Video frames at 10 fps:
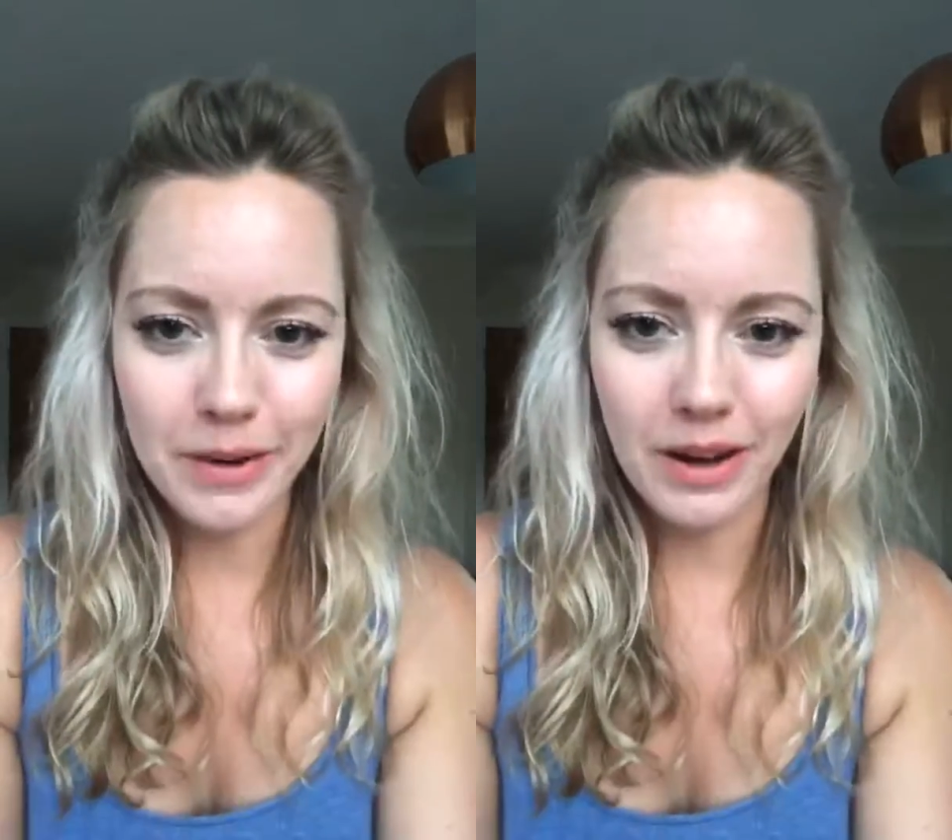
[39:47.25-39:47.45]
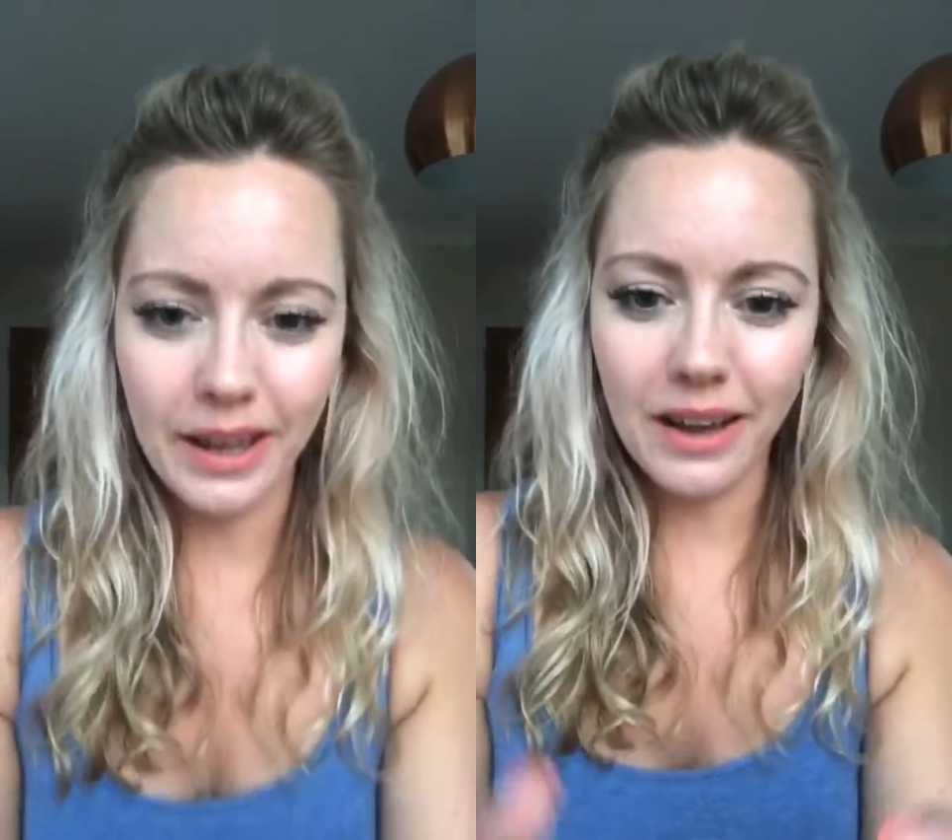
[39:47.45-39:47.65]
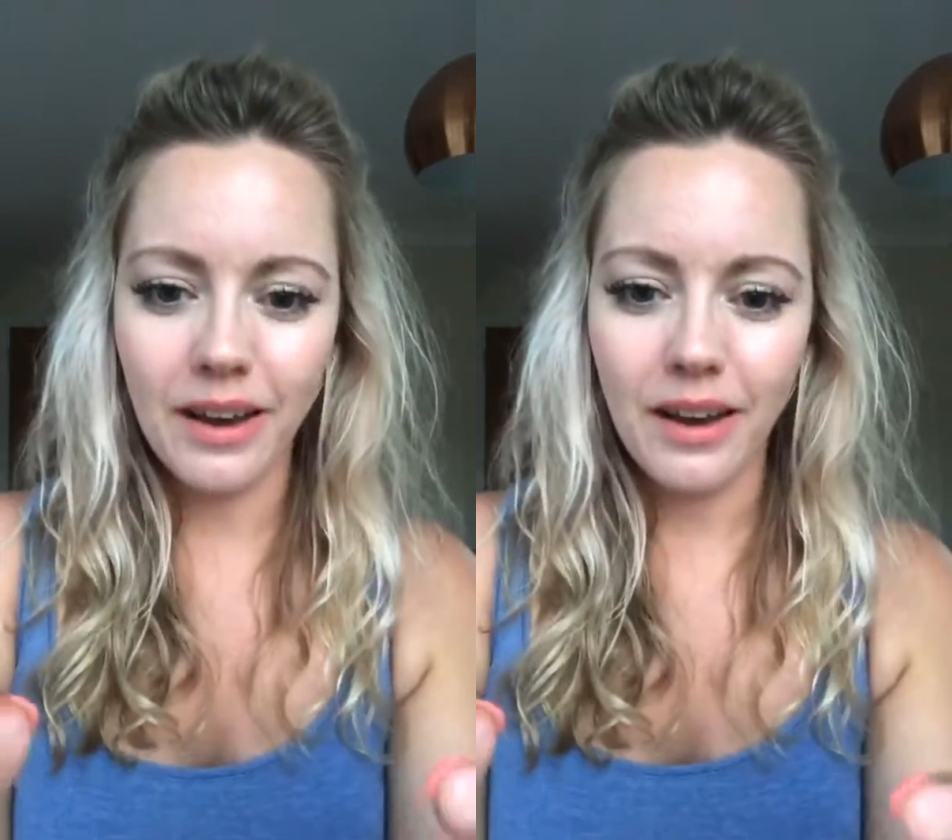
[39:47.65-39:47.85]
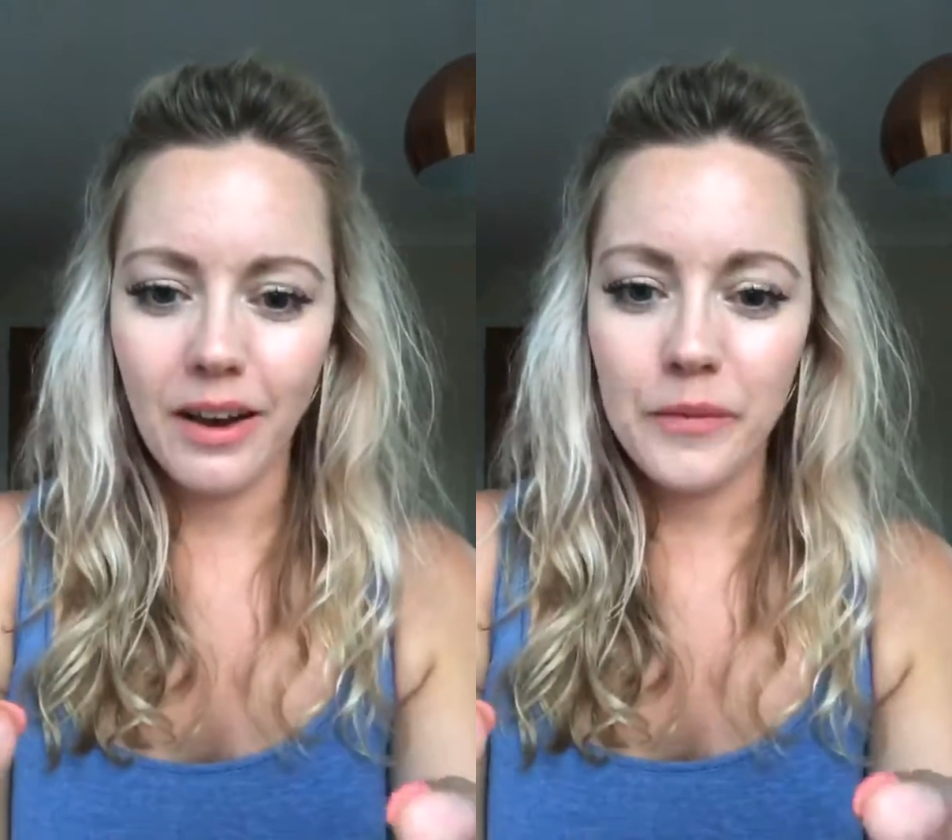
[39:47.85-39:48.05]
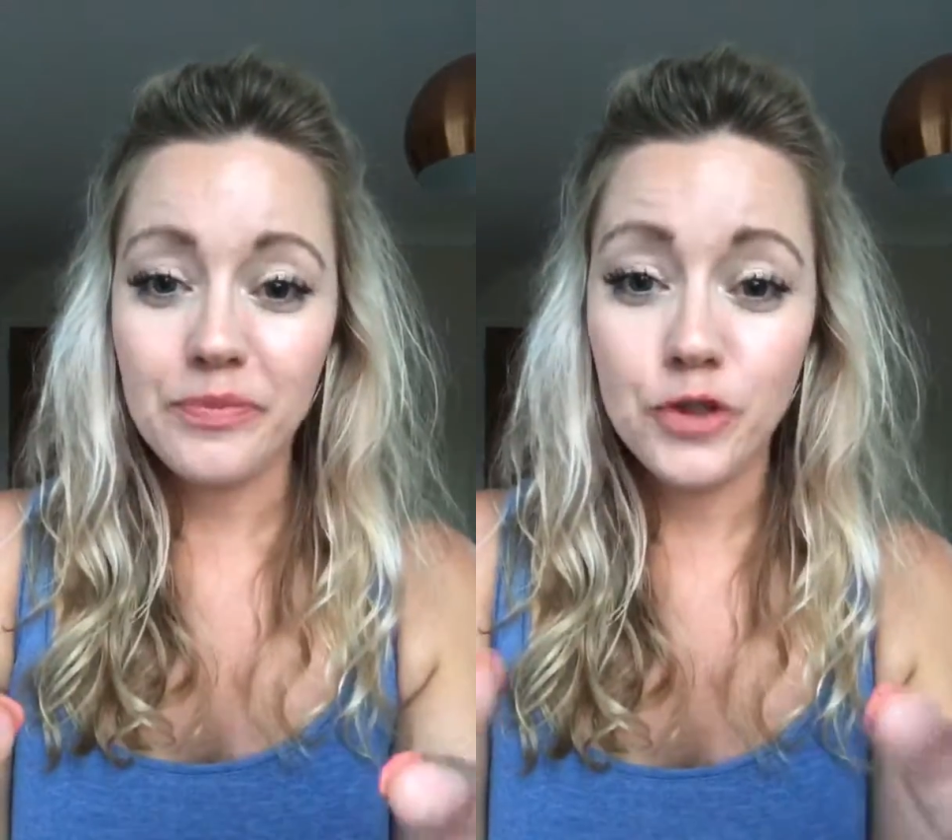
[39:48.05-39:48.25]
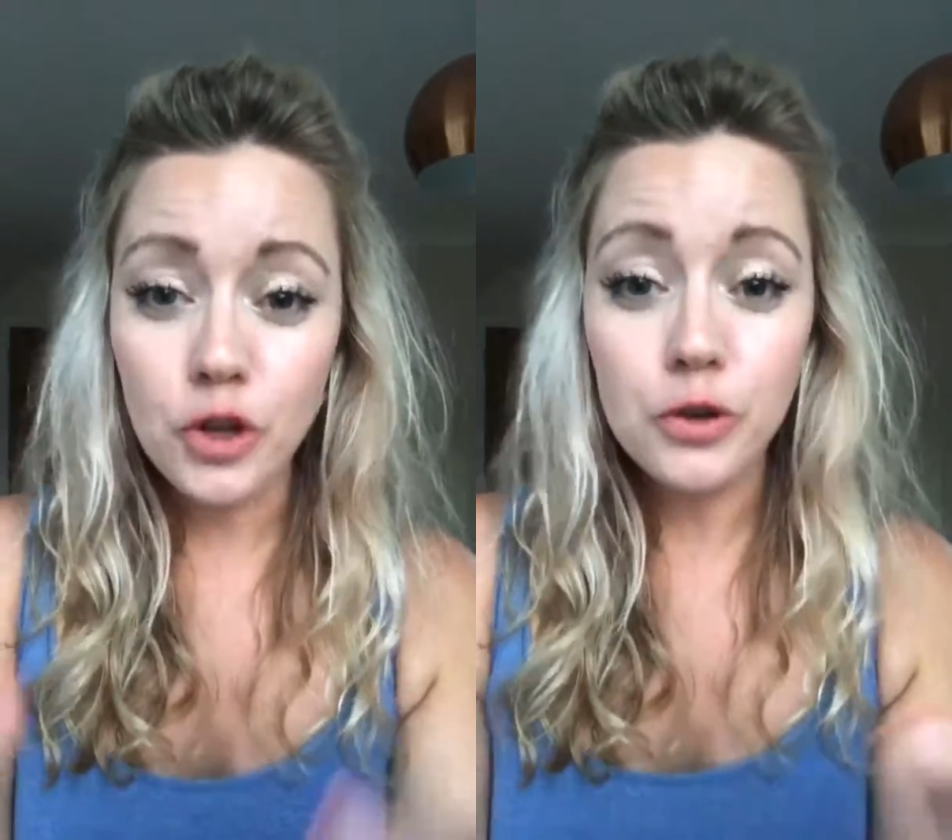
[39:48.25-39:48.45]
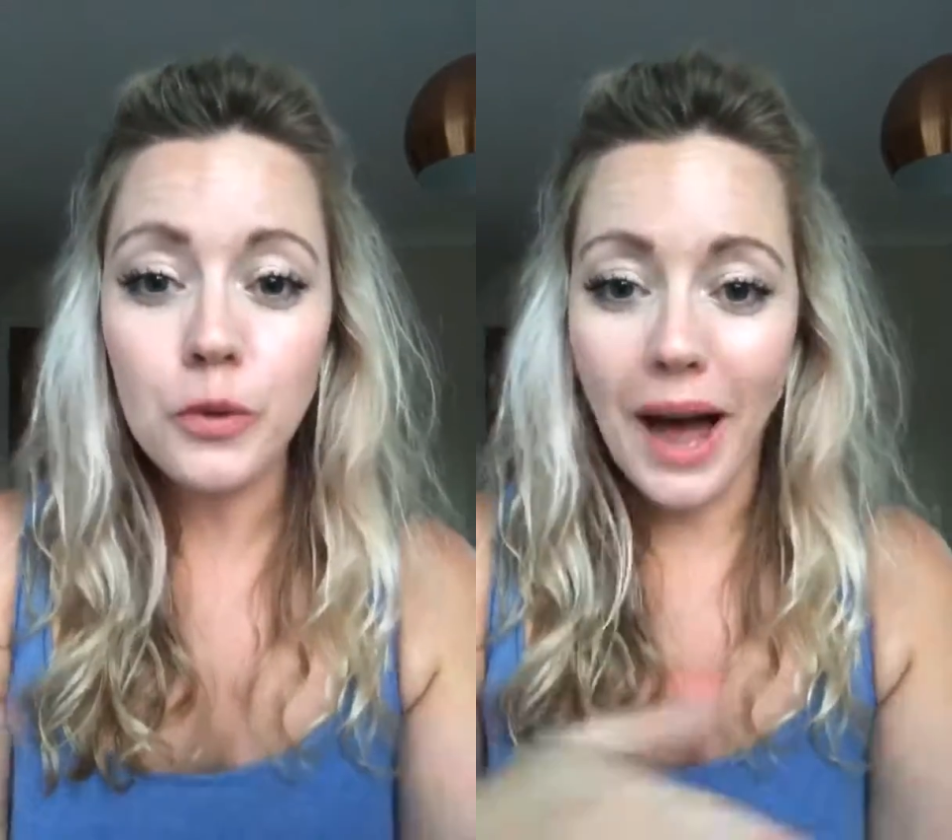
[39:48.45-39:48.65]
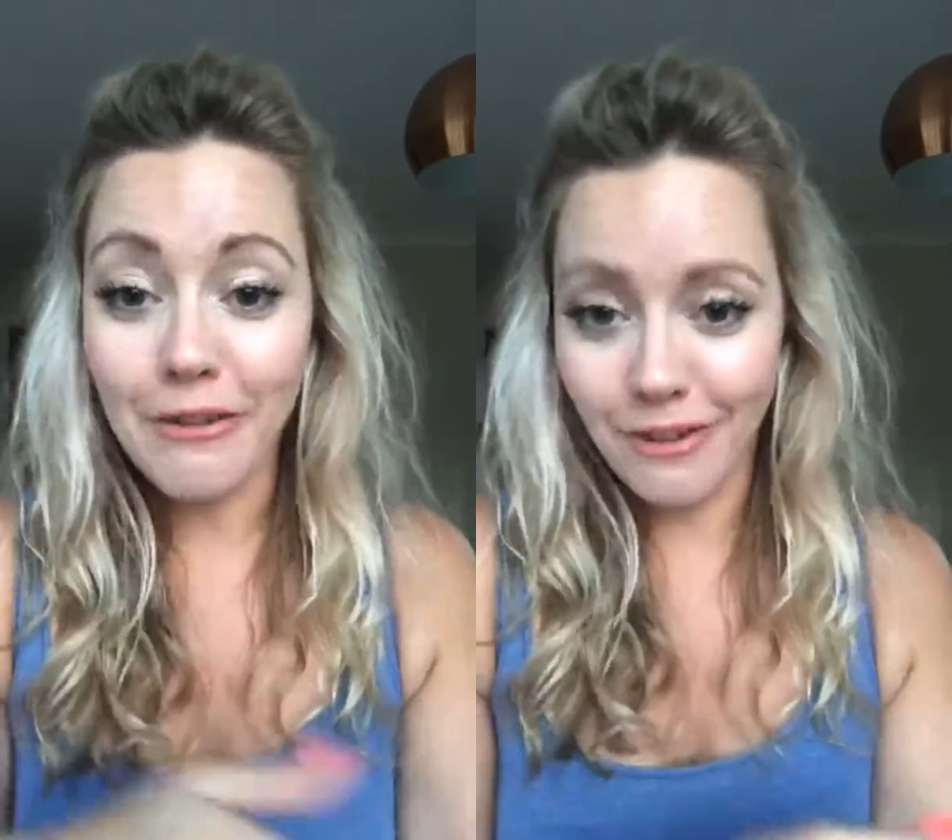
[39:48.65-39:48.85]
like, do you
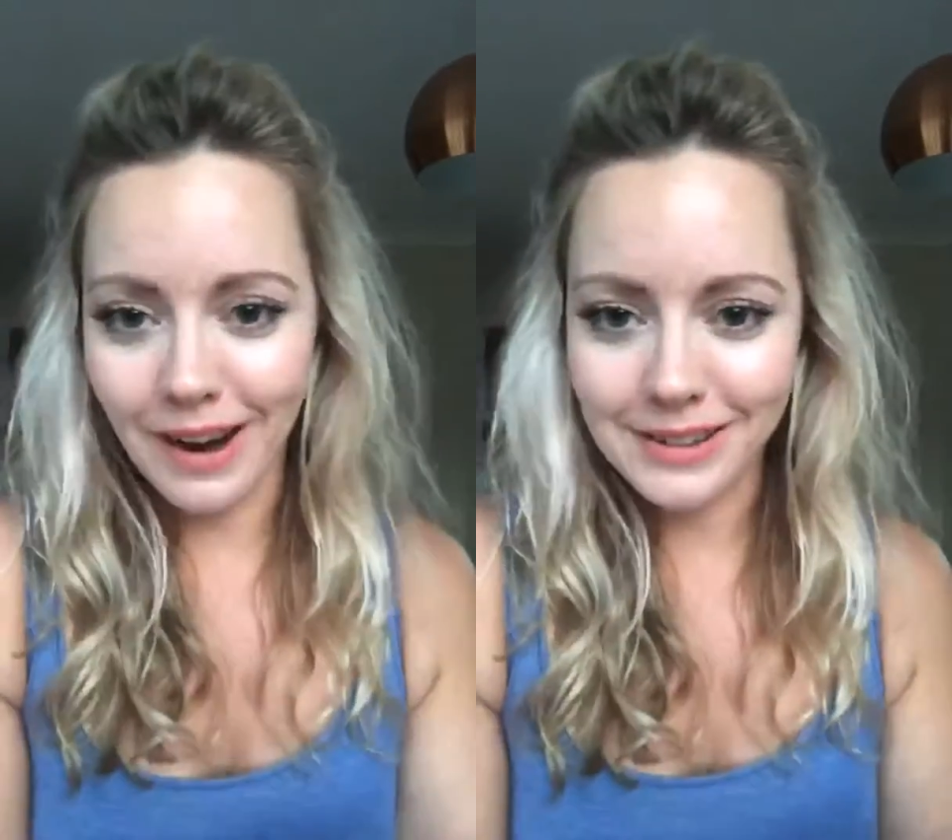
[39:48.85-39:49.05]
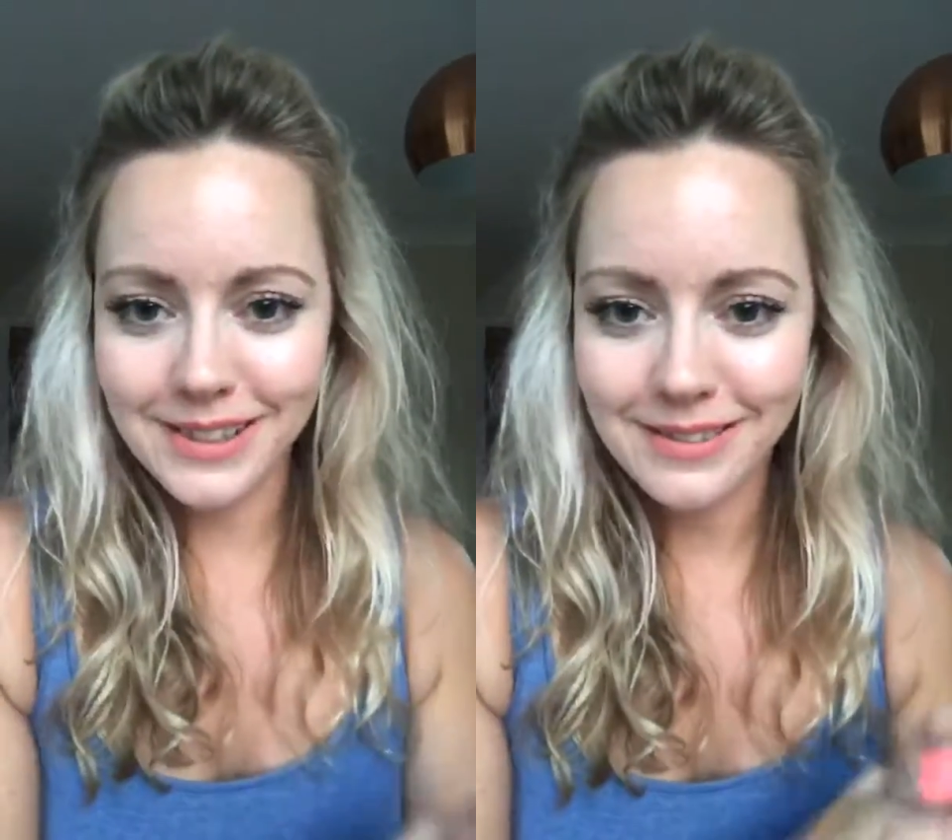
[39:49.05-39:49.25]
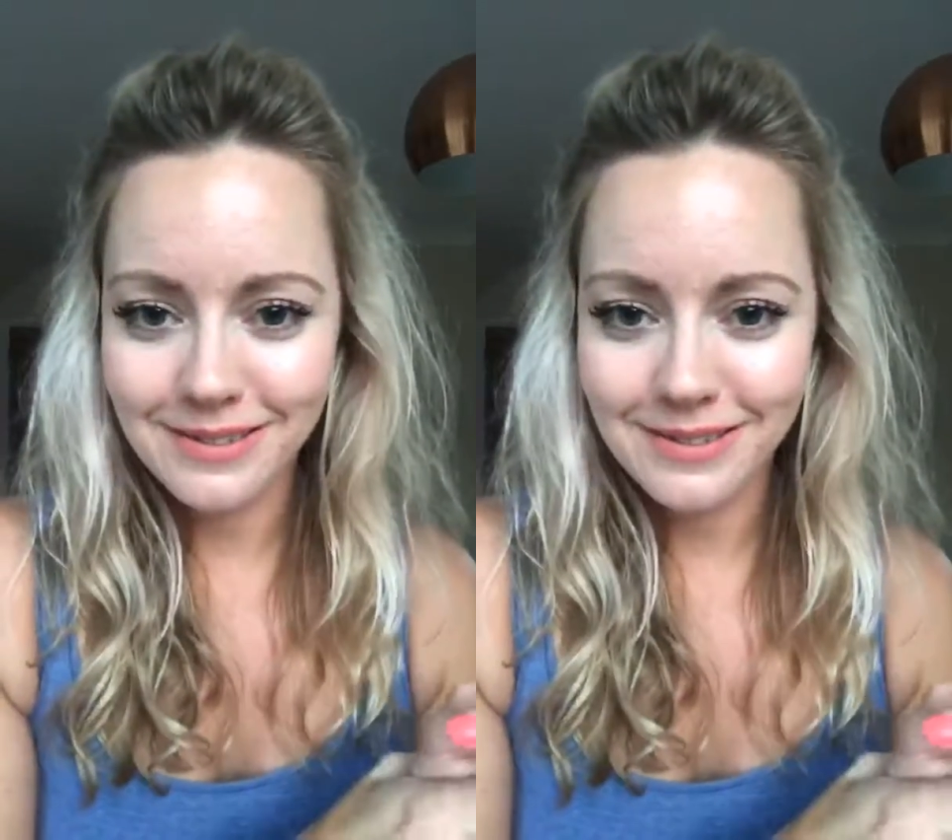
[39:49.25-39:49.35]
have friends?